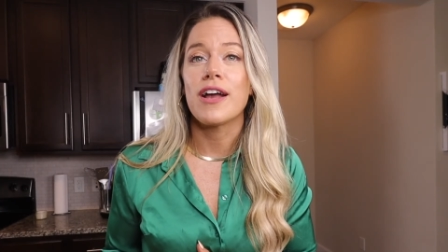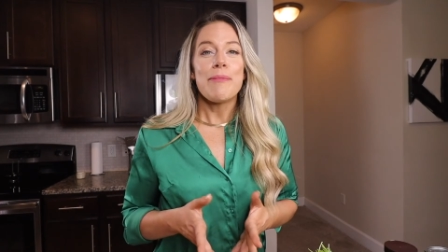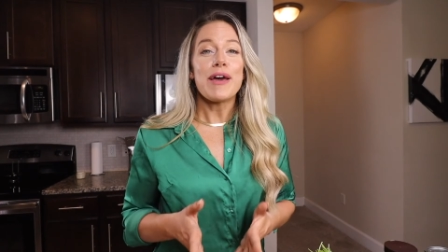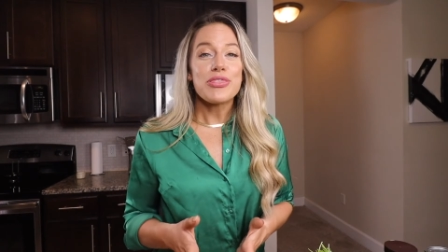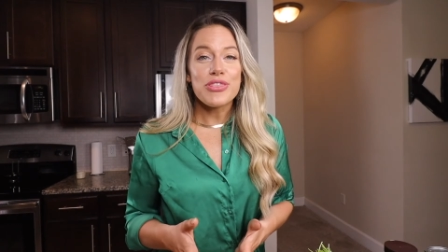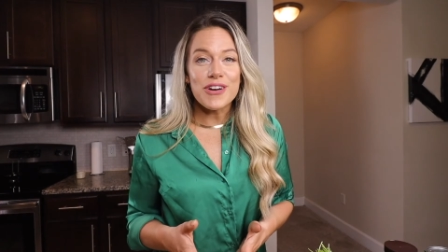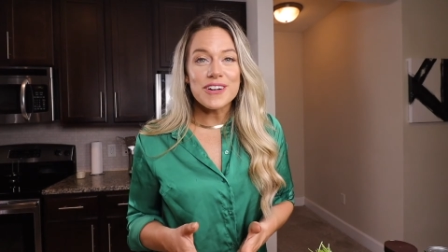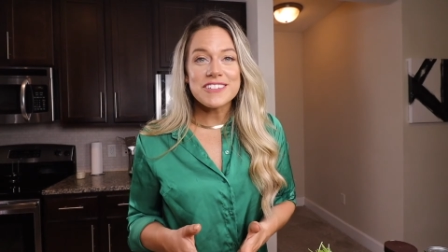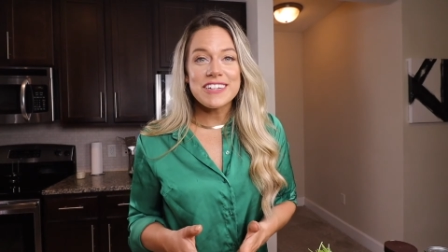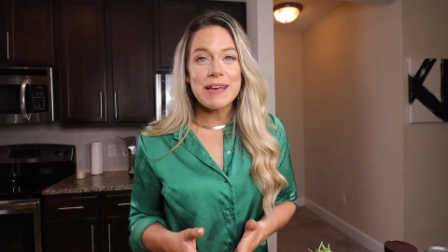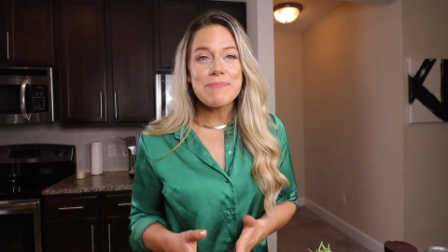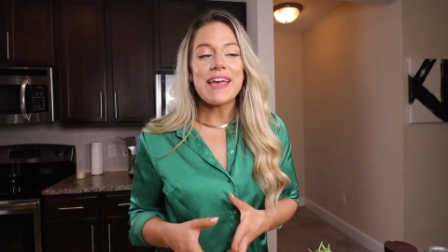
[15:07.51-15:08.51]
My third
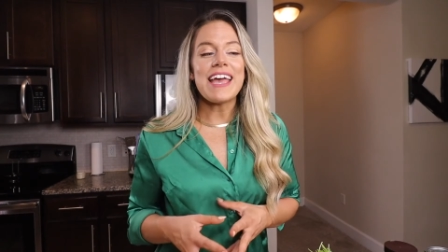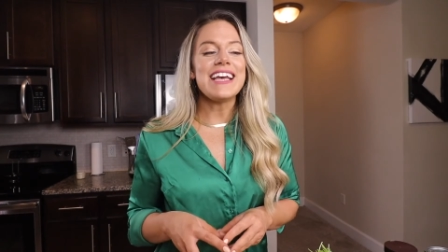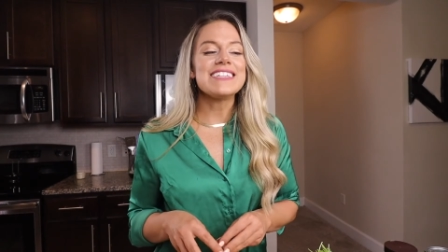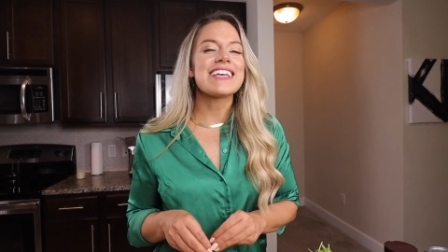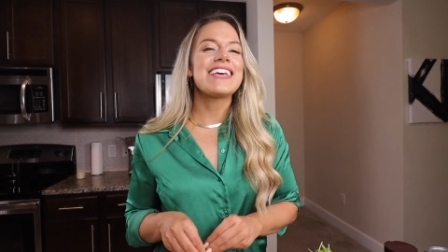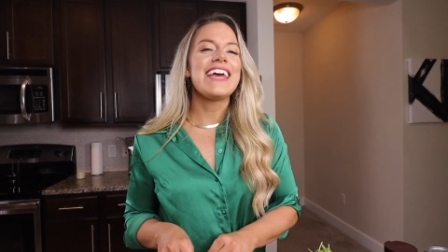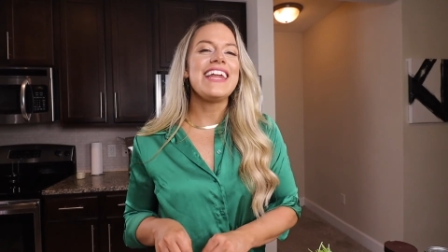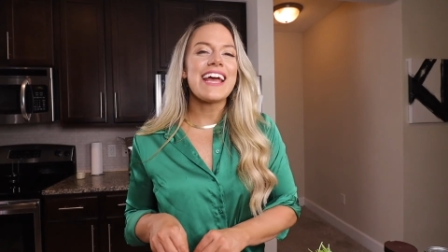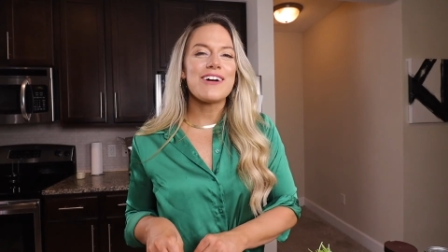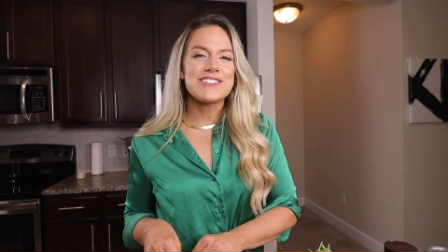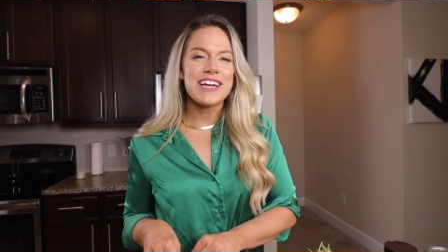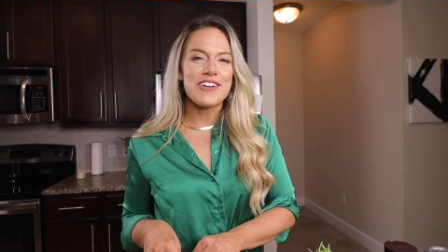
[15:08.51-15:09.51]
tip is getting
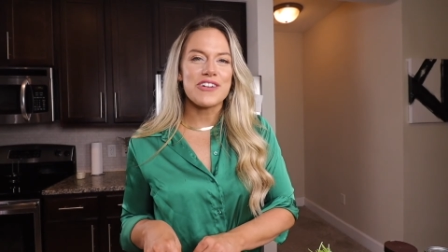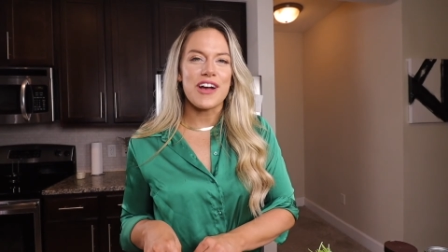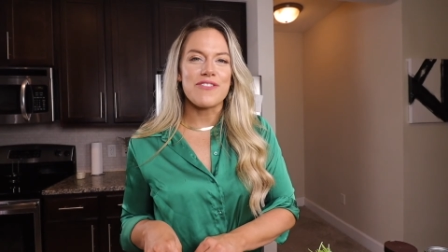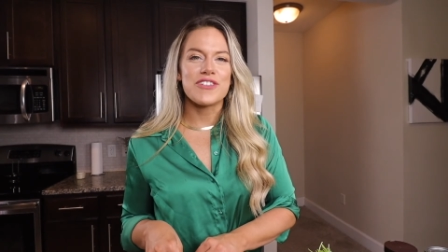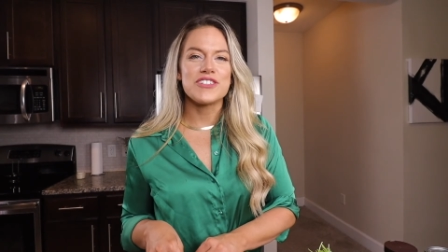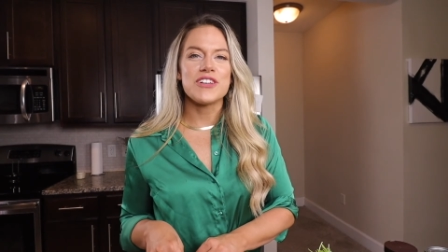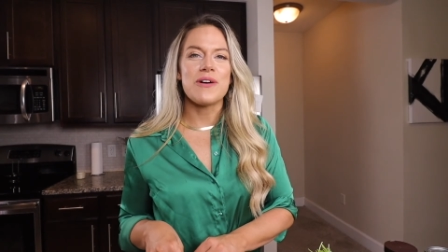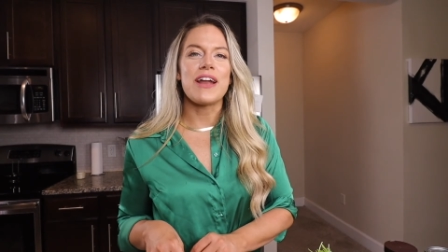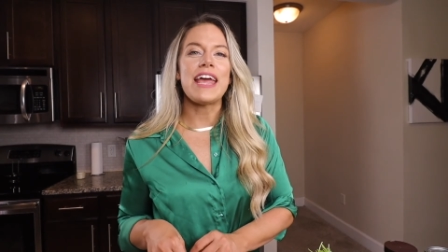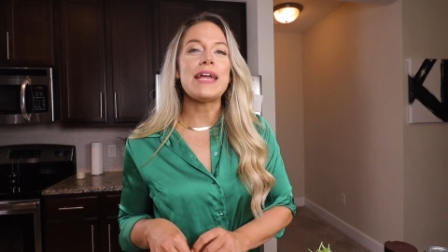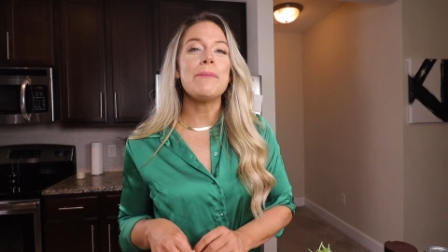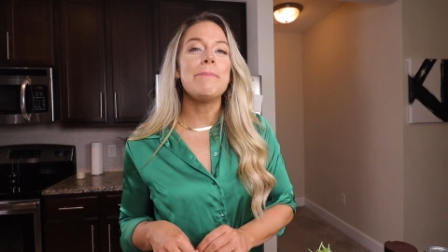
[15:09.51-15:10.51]
outside your comfort
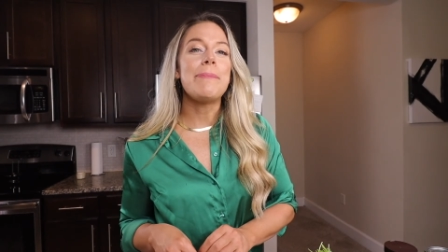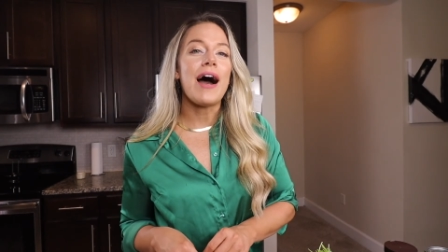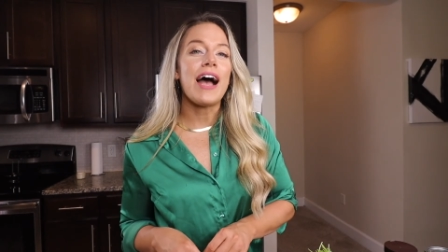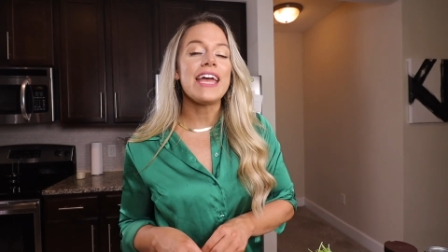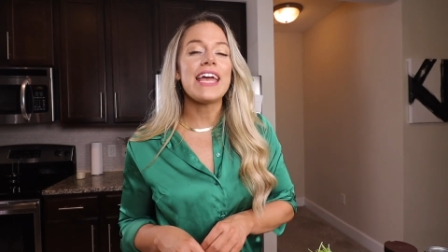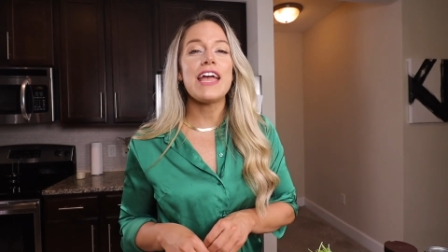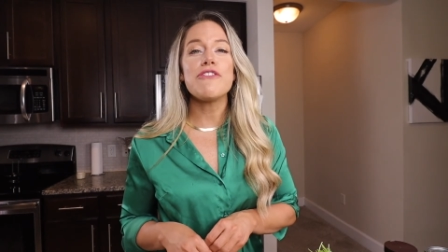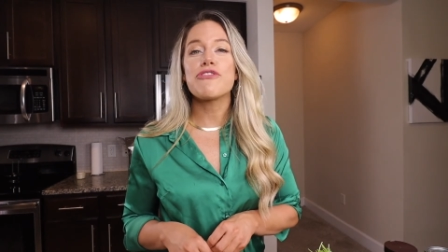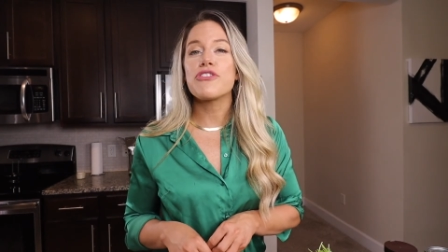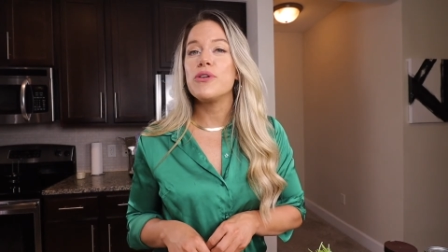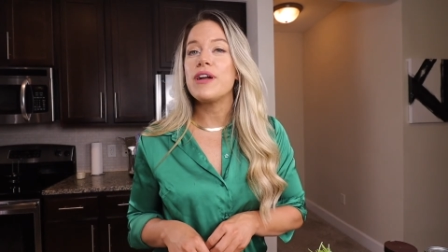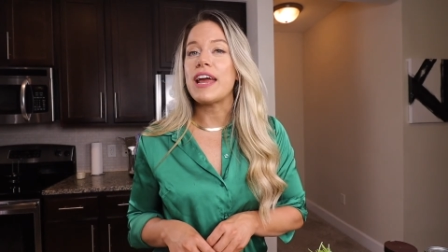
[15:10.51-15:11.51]
zone and buying a
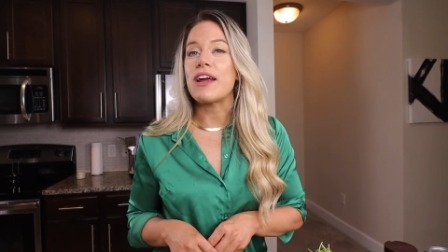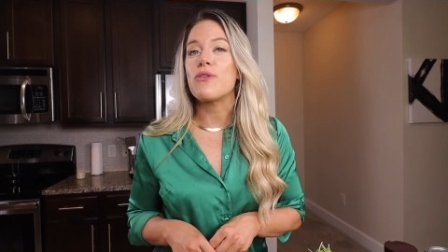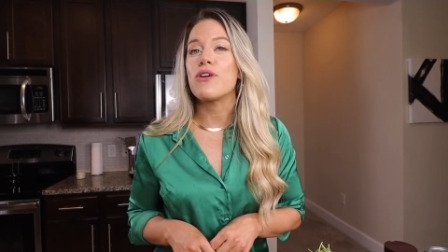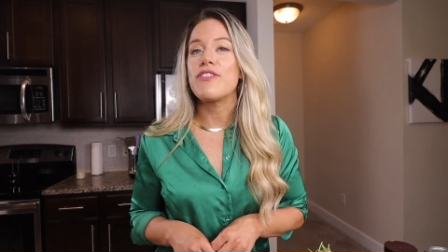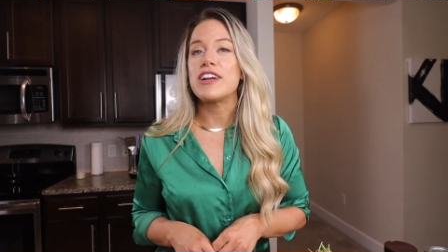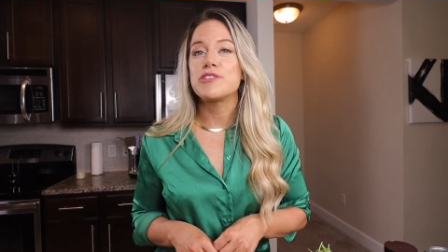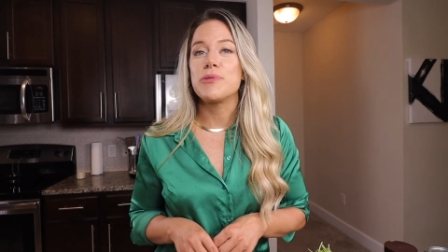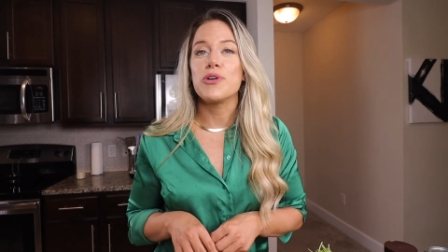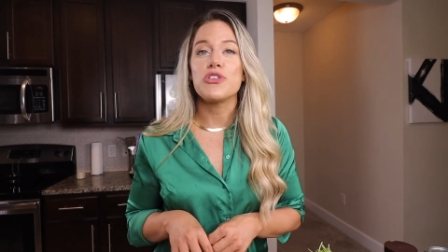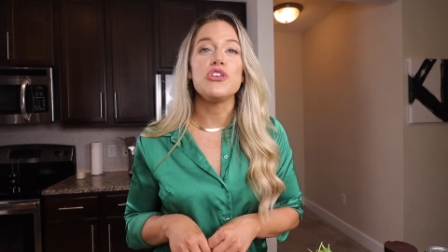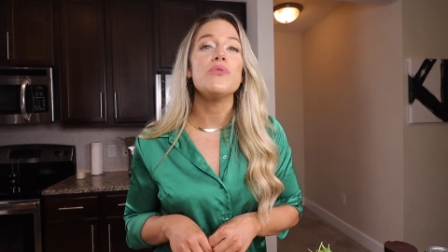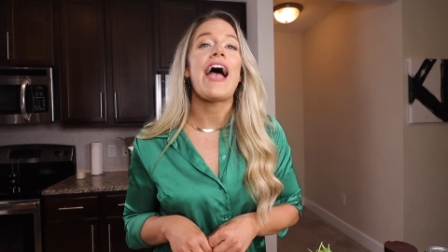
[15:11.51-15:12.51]
fruit and or vegetable
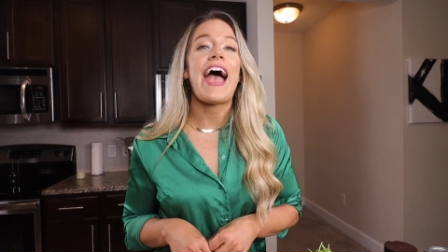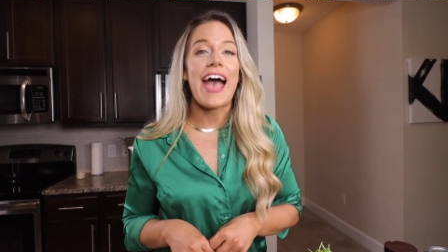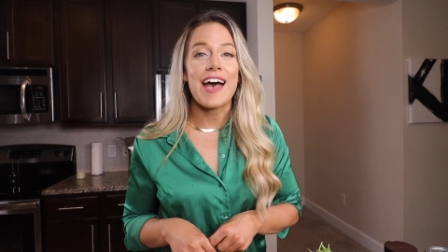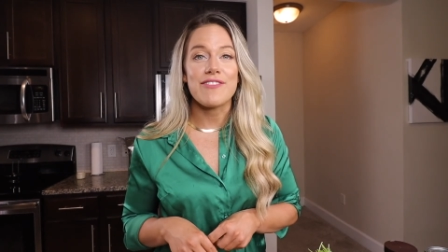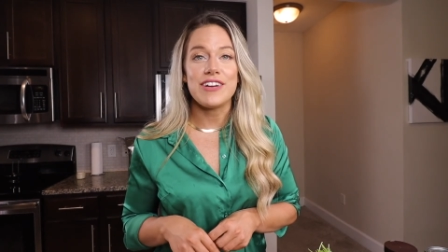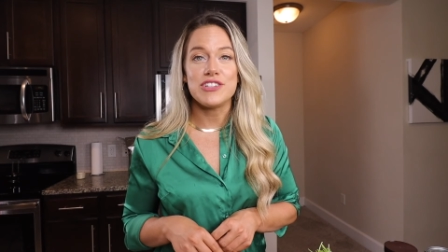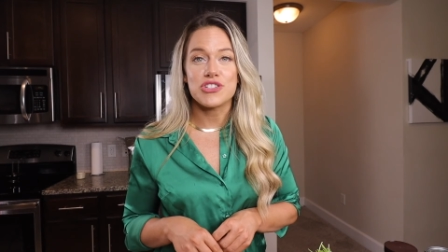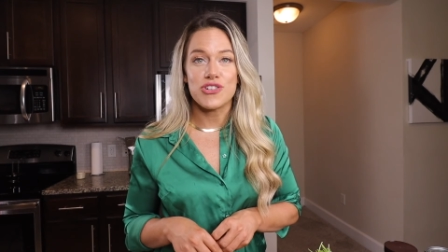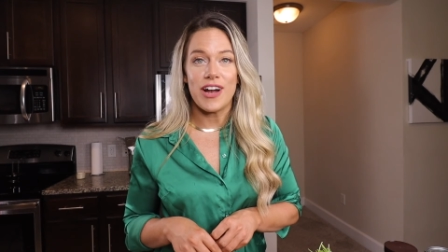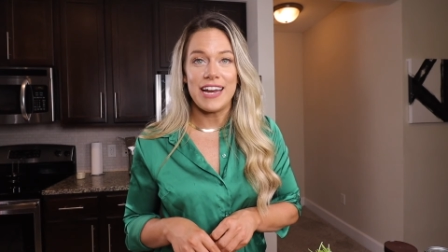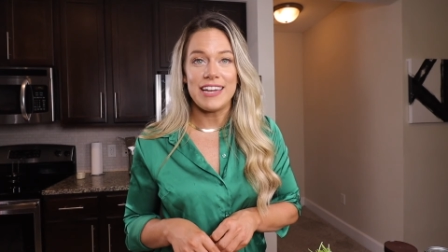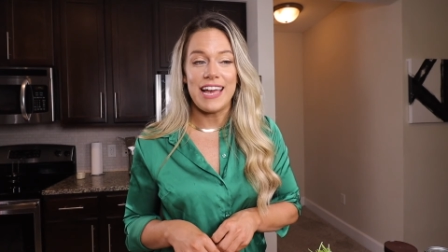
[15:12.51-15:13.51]
you haven't
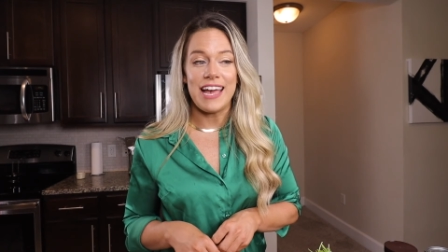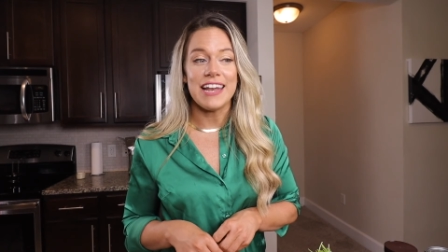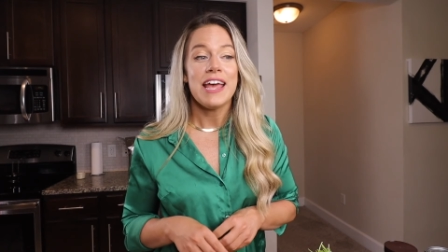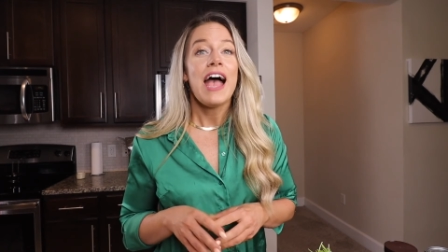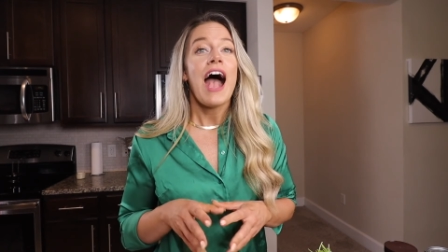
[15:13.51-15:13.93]
tried yet.